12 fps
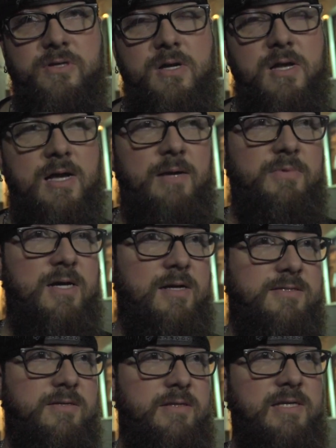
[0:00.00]
I'm
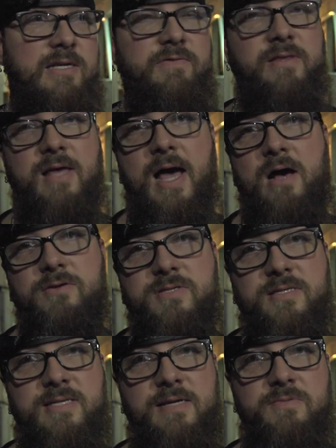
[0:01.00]
constantly giving the house
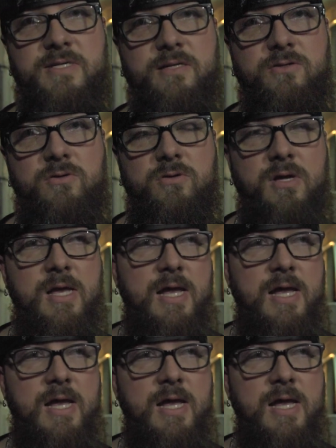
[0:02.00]
the same signal,